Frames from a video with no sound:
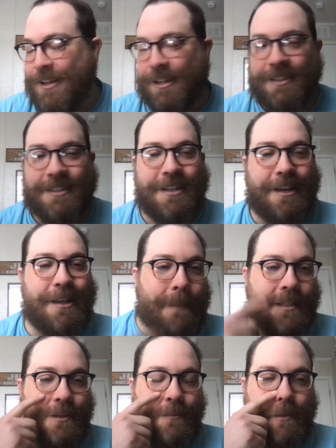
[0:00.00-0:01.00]
And it's a
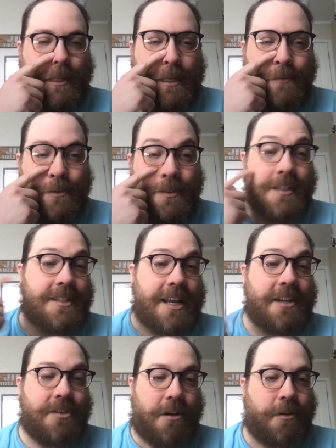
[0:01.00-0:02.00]
really interesting, it's
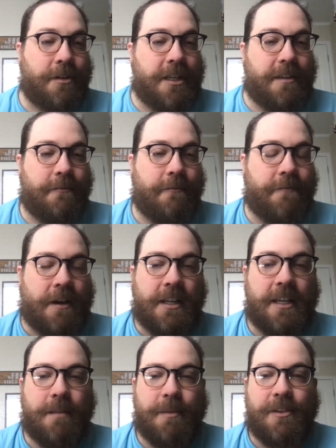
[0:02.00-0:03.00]
kind of darkly
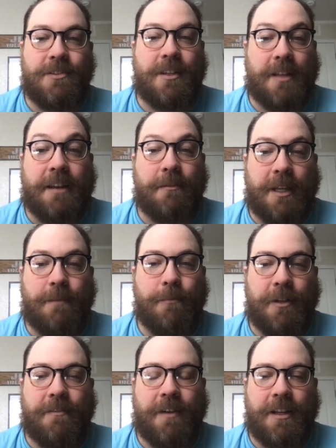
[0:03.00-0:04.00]
funny. I mean, there's a lot of
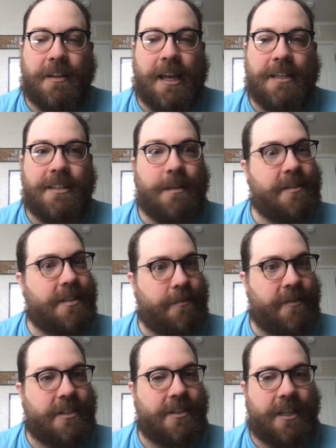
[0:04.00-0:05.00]
really funny lines in it, and
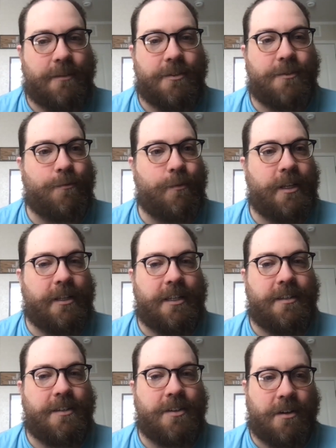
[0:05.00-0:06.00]
some of it's just
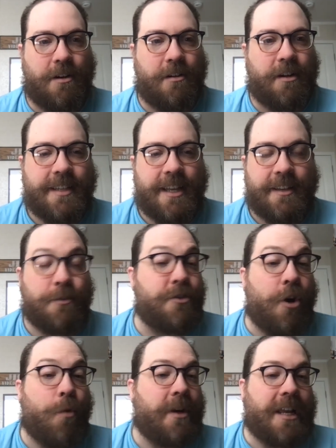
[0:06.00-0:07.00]
really dark, and
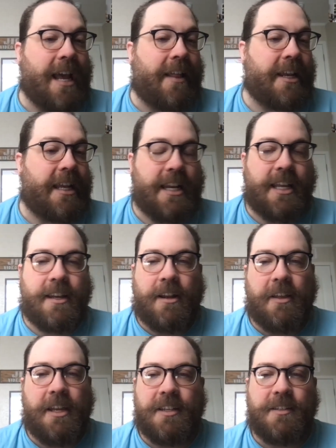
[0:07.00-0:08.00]
there's no Woody Allen in it at
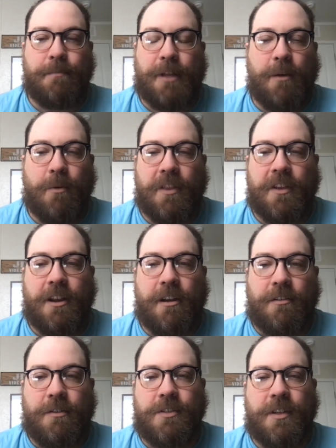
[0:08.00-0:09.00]
all. He doesn't play one of the
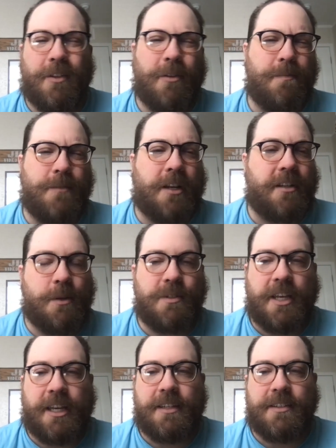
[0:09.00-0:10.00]
characters, although John
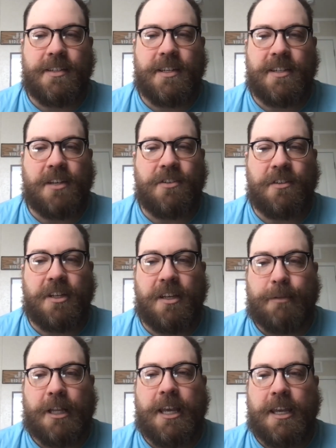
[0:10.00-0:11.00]
Cusack is essentially
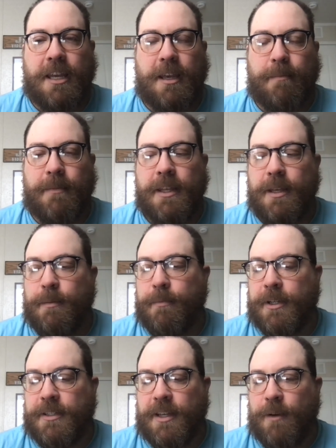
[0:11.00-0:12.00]
playing him,
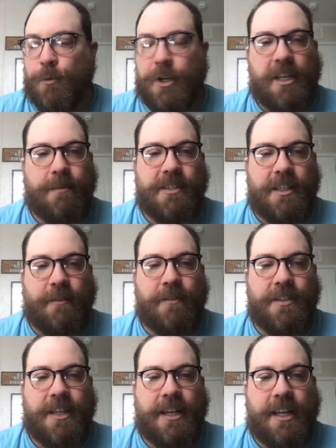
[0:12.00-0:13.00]
but Woody himself
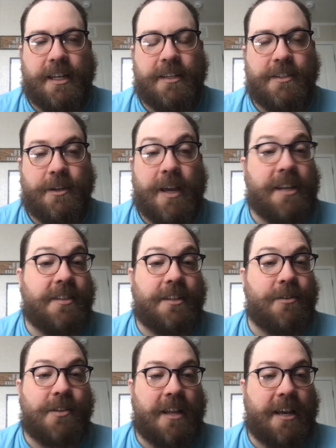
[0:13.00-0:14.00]
is not in it. So I just think
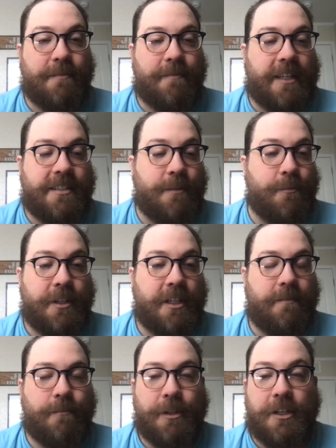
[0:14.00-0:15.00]
there's a lot of, like I said,
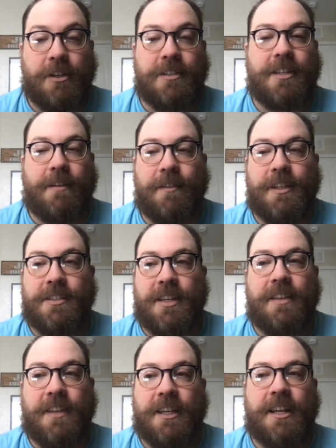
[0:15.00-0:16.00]
really good stuff in this,
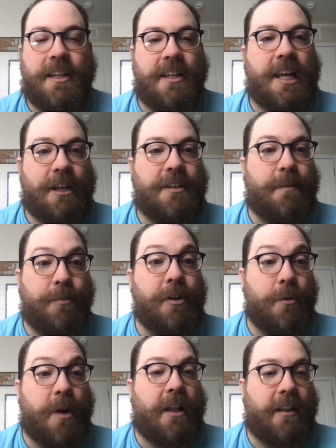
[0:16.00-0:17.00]
and I think it held up
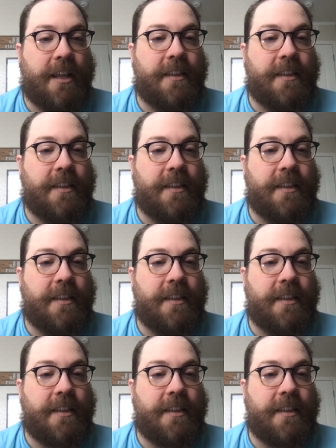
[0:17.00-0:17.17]
pretty well.